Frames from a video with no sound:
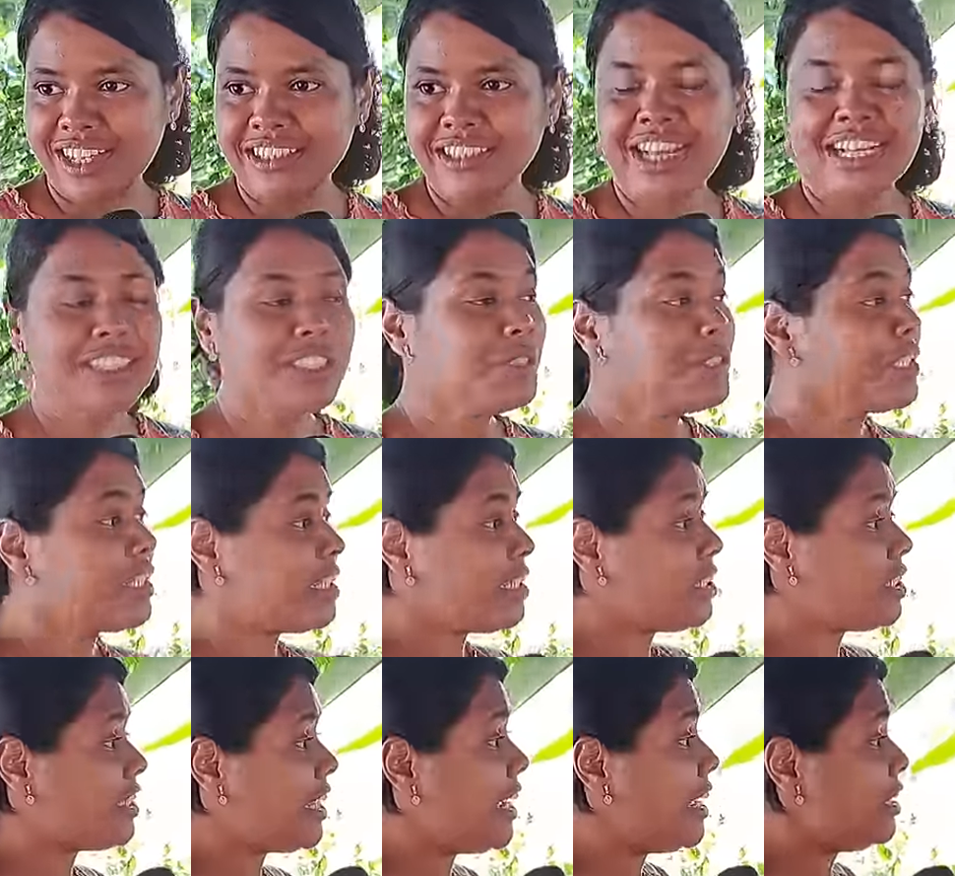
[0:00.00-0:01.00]
That's
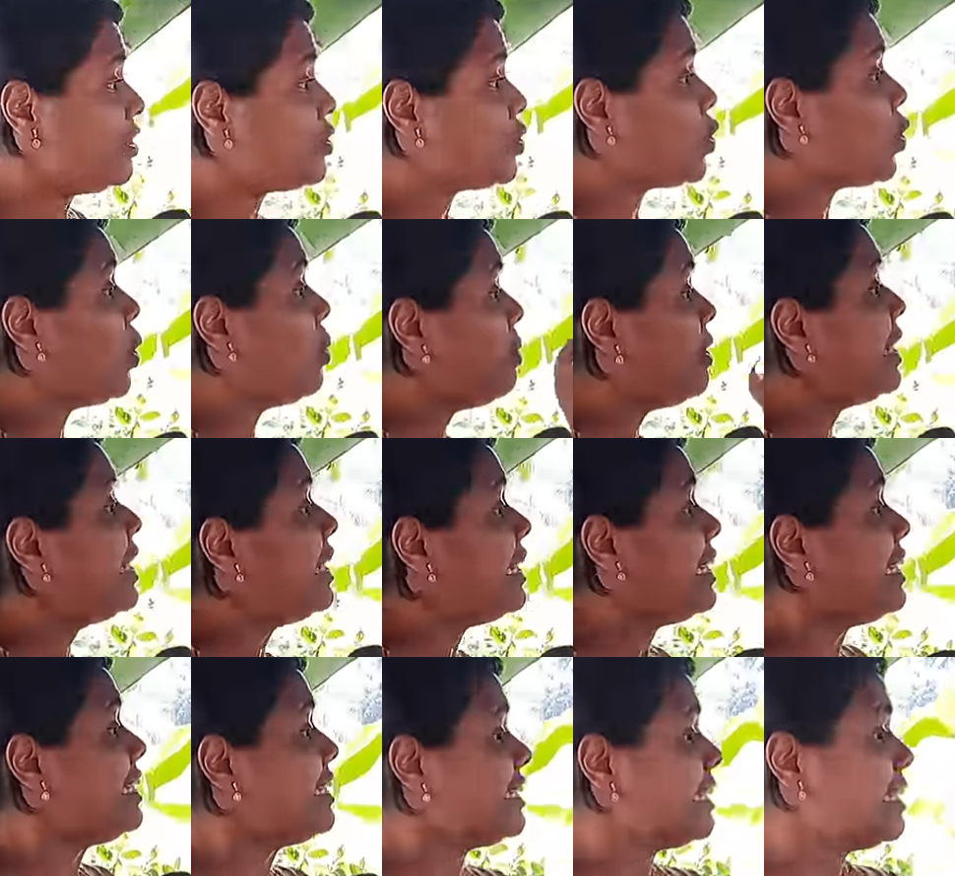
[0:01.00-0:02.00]
there are so many
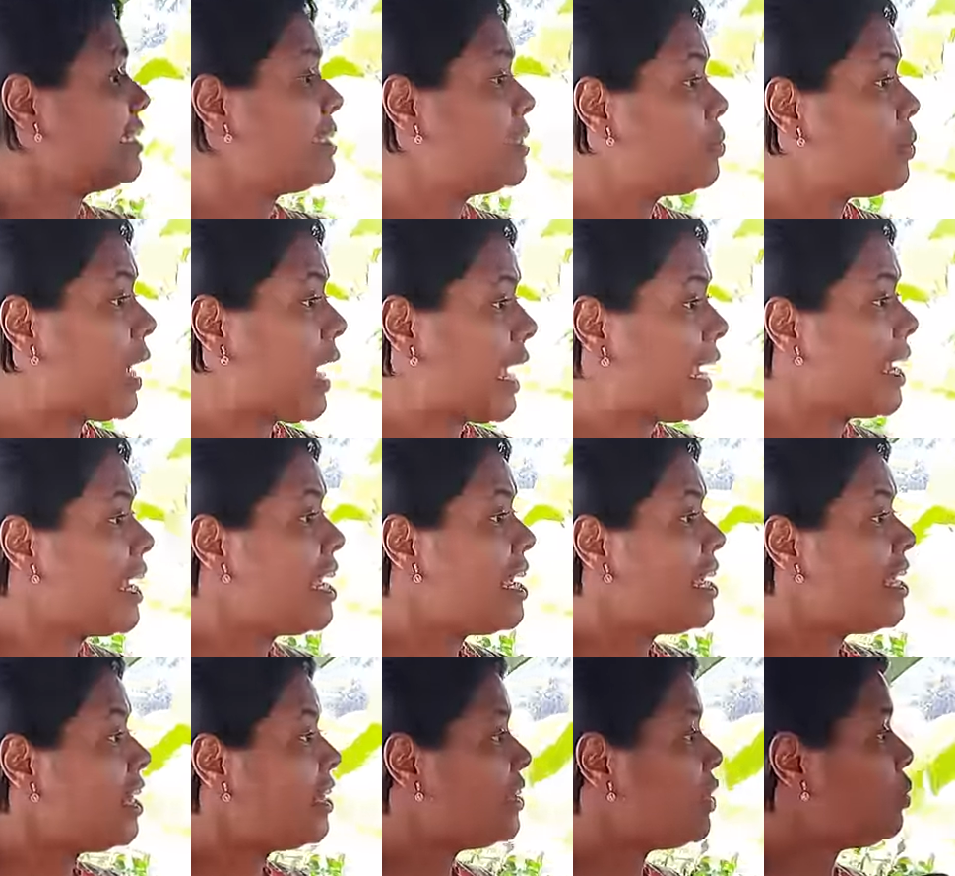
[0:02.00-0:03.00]
reasons why
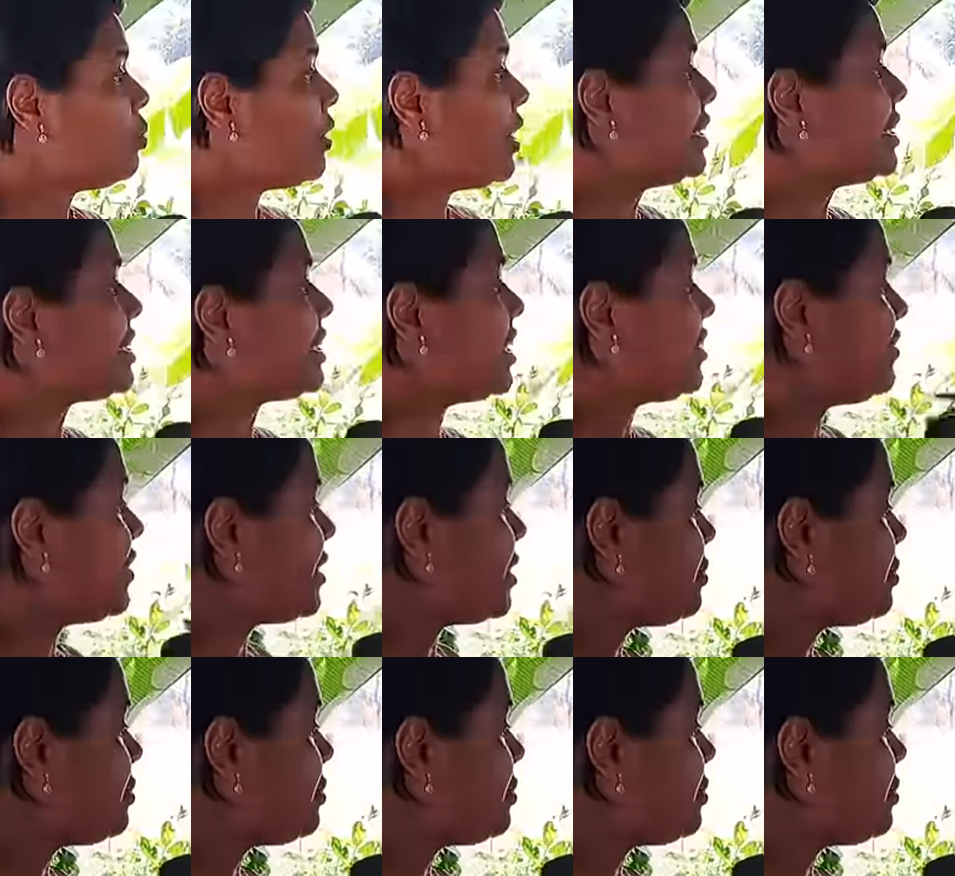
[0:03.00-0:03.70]
the words that we